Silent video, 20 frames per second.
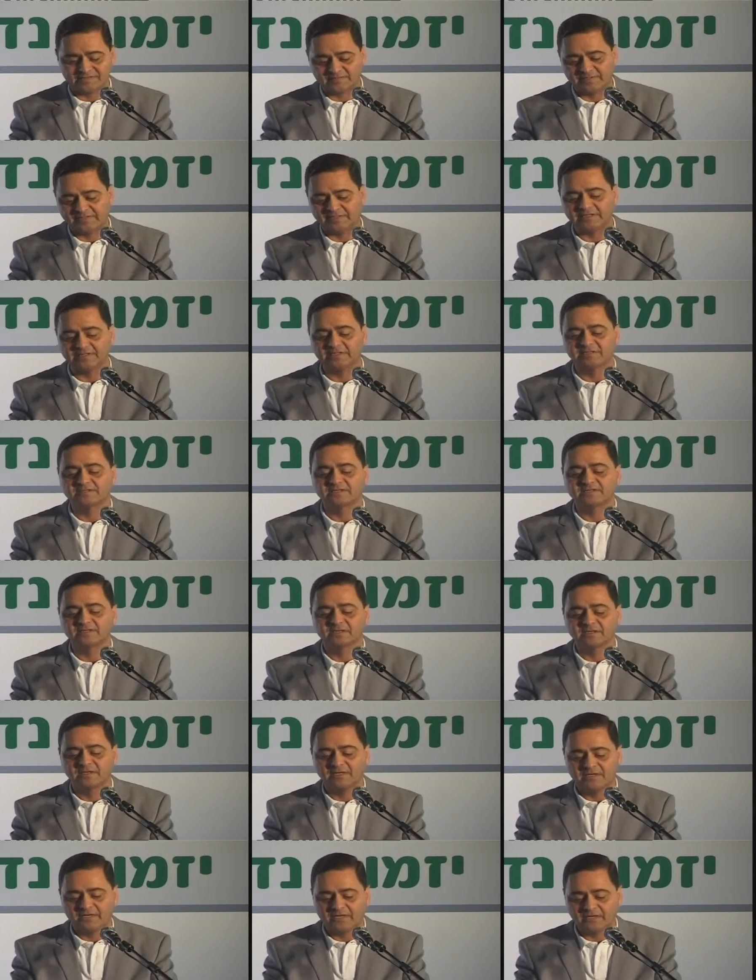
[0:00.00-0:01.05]
buildings
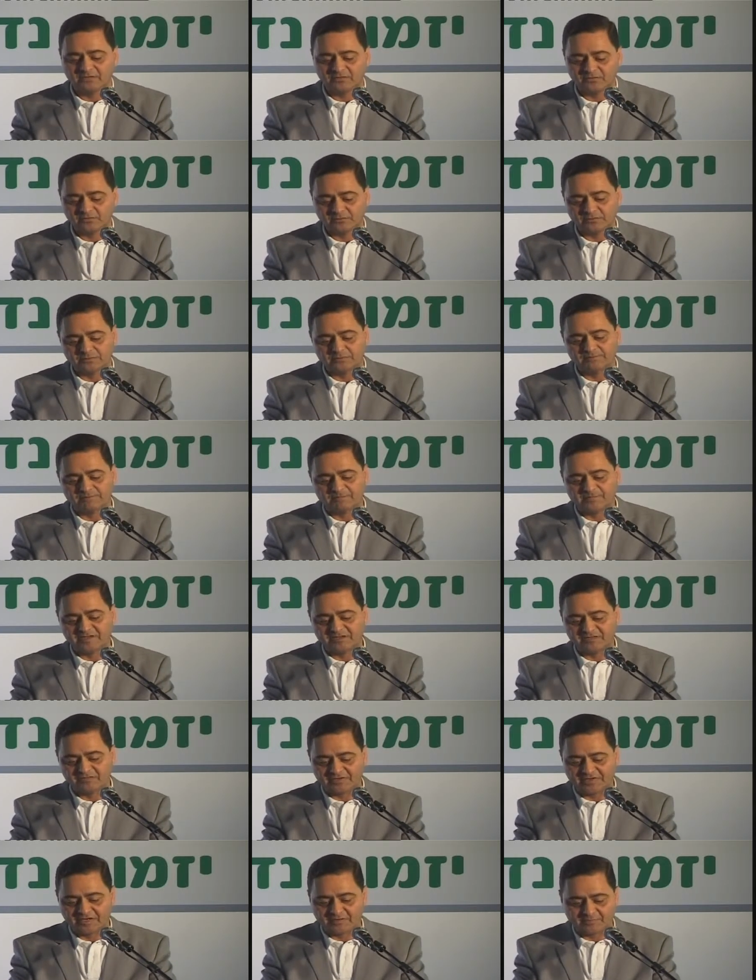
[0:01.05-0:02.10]
and to
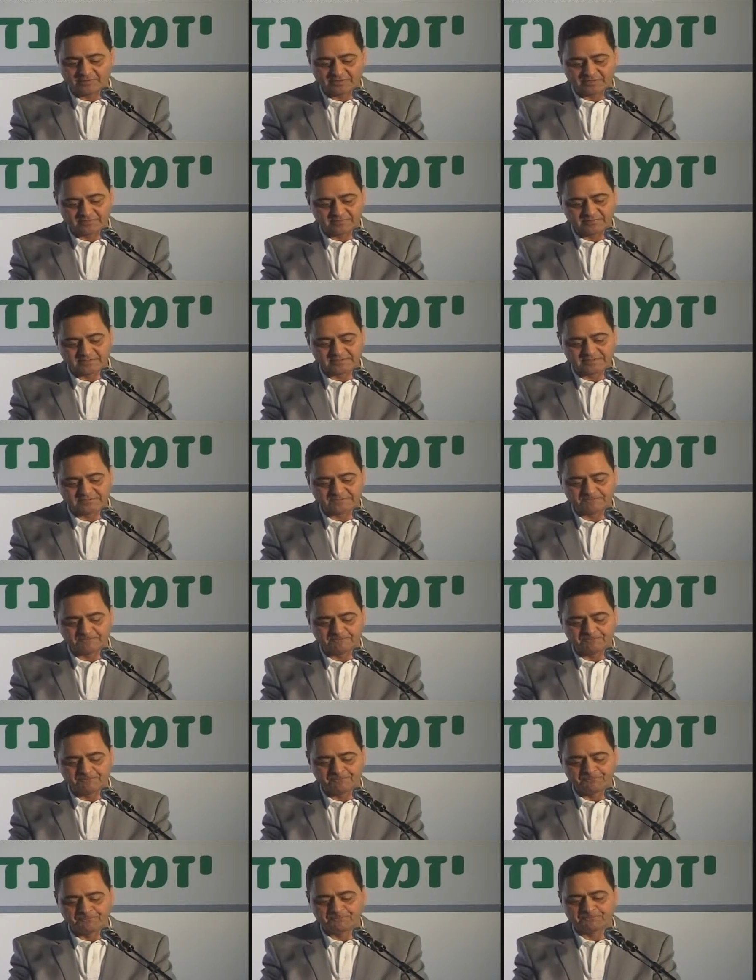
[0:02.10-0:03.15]
live in apartments.
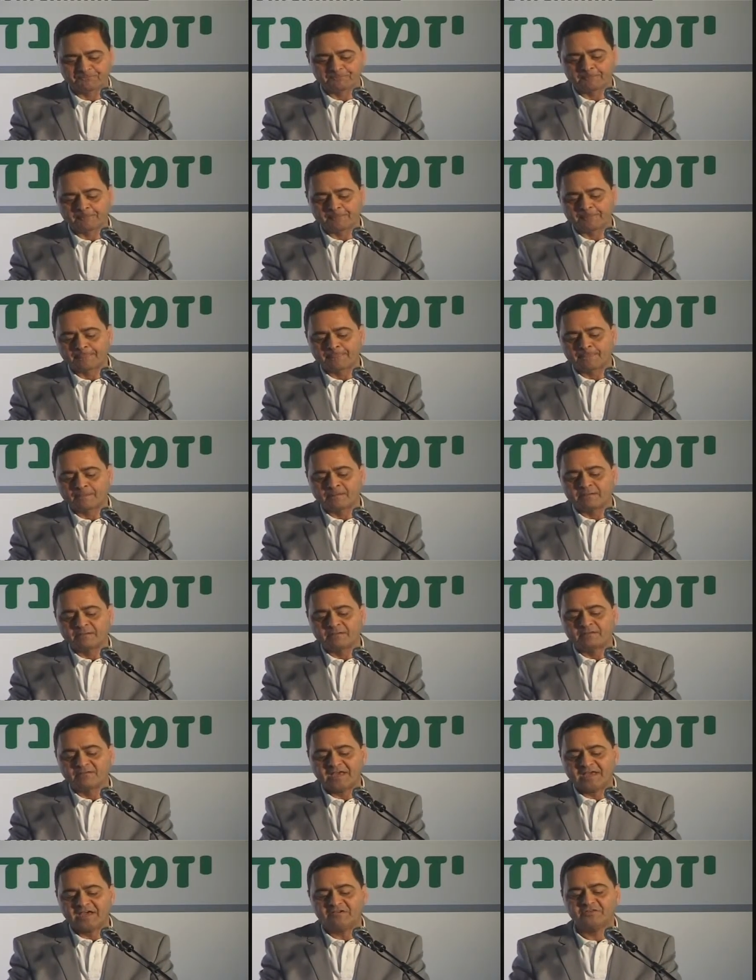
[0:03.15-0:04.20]

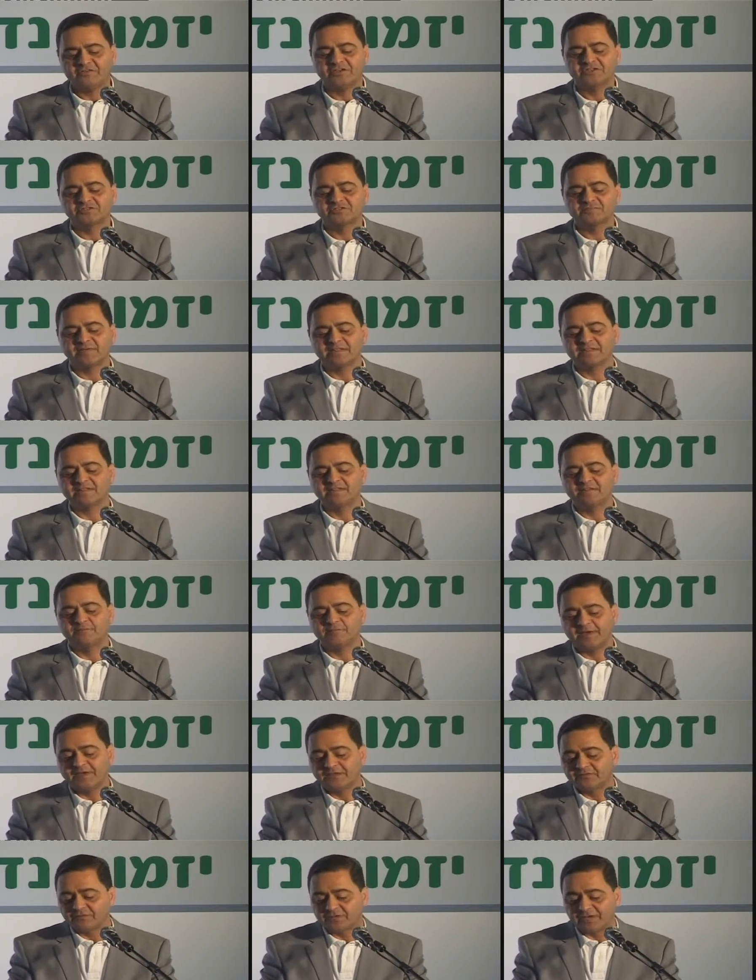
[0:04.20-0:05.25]
The average monthly
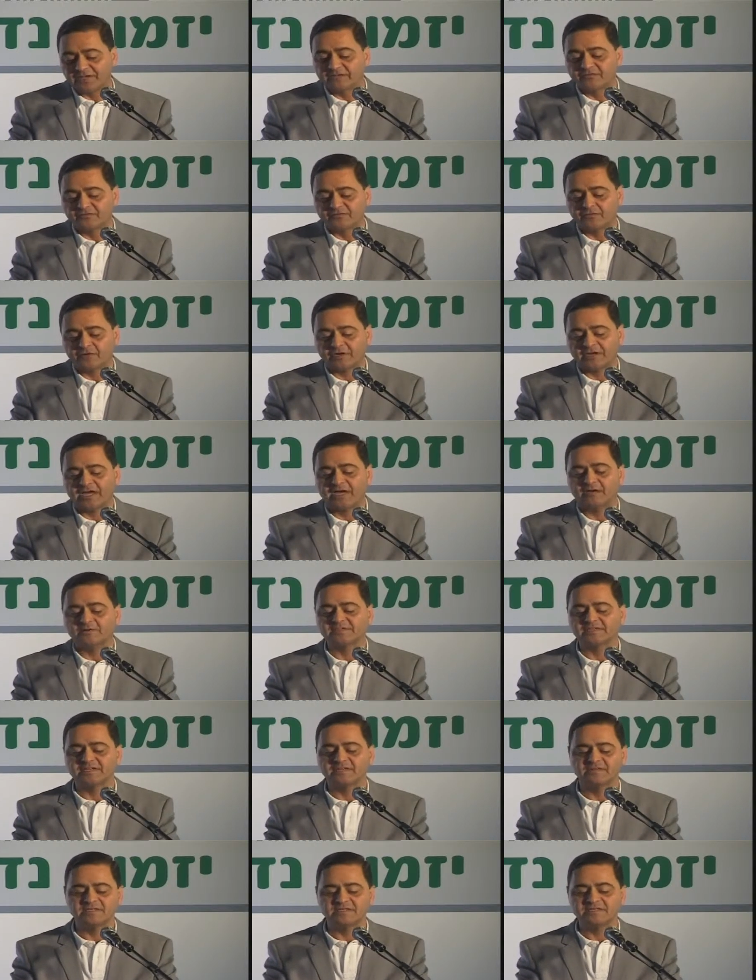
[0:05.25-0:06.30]
paid rent for a
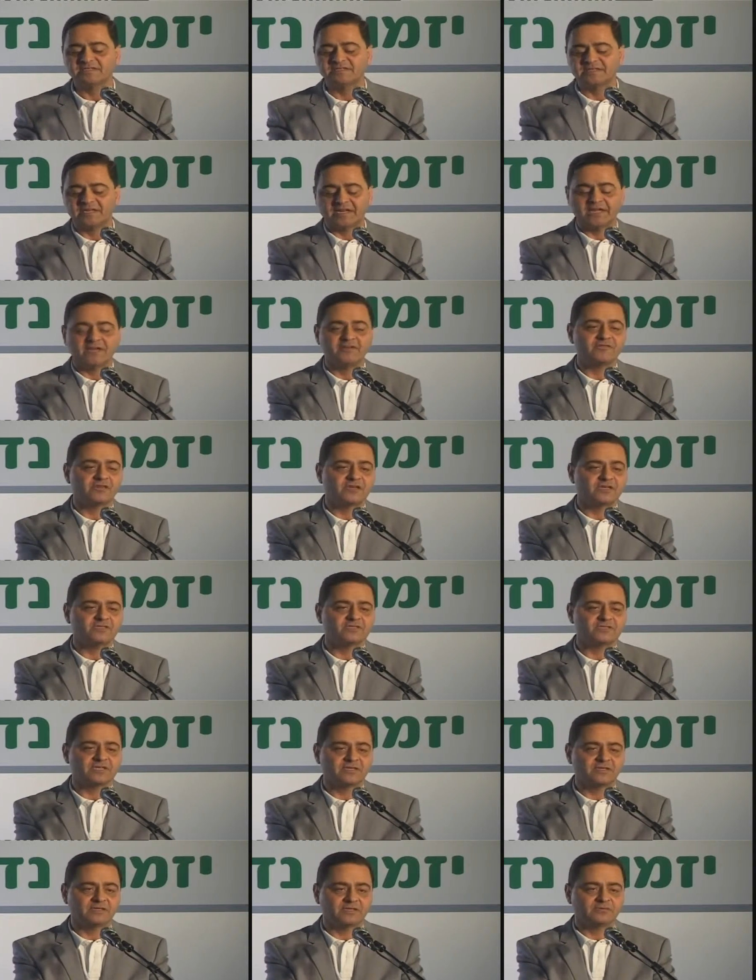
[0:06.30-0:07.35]
housing, this is an
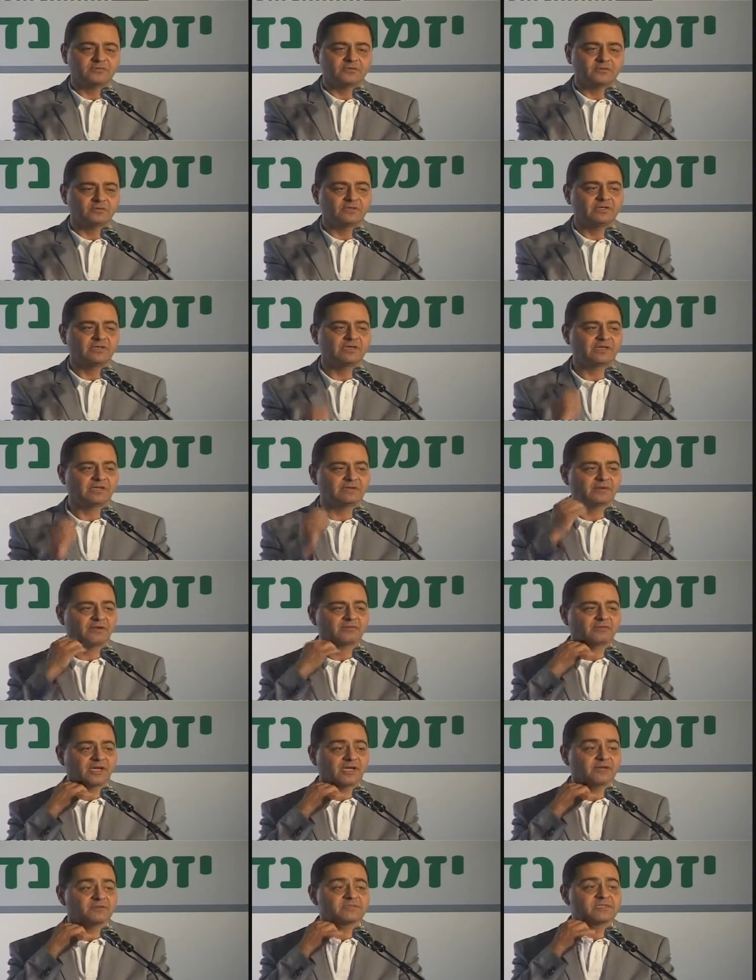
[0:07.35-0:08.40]
average, and I'm talking here
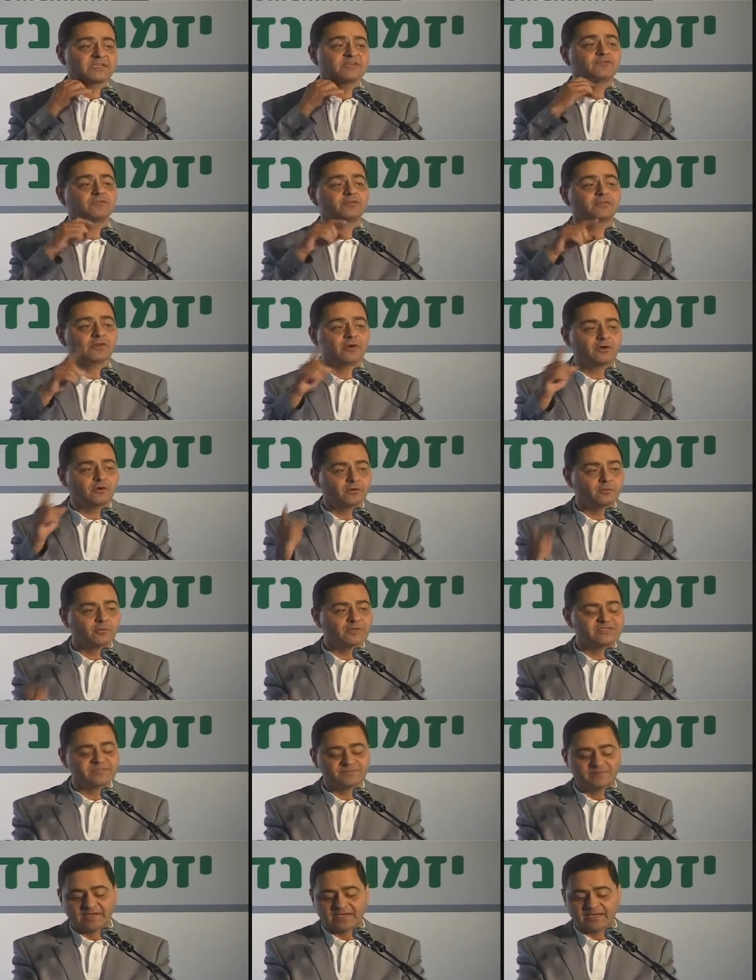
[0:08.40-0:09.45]
about housing, for the whole
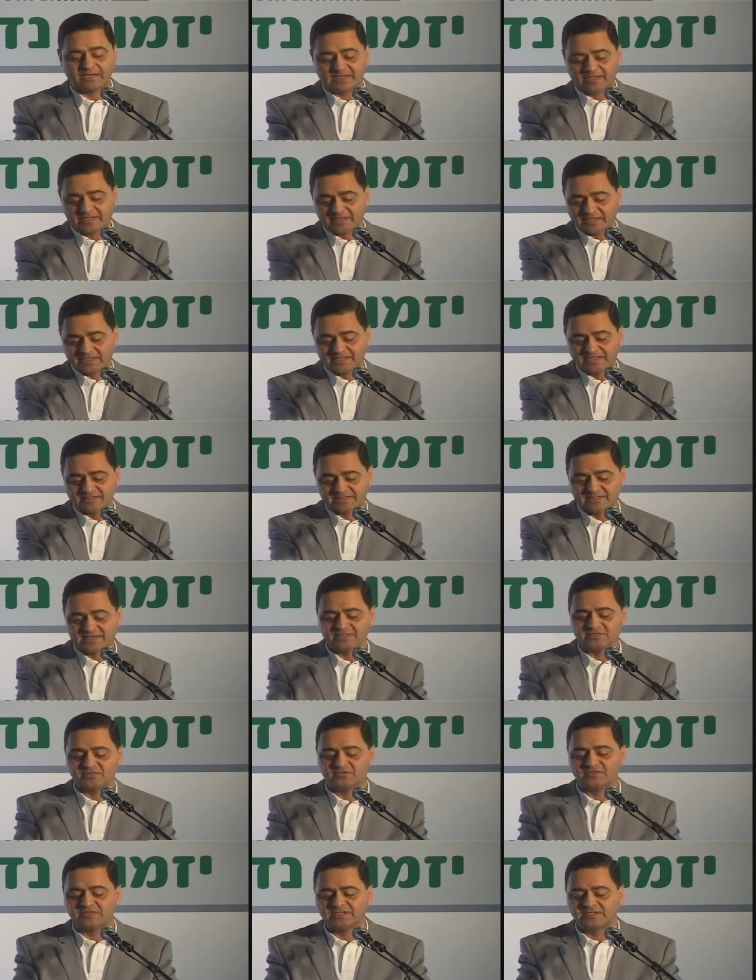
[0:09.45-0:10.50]
West Bank and Gaza,
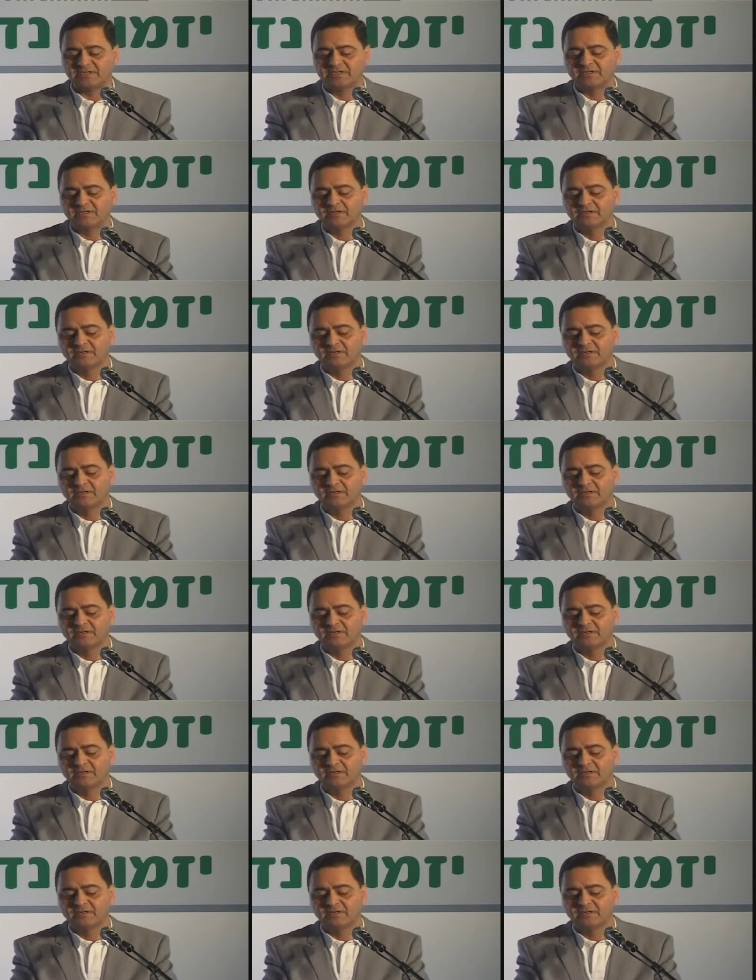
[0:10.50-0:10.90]
as you see,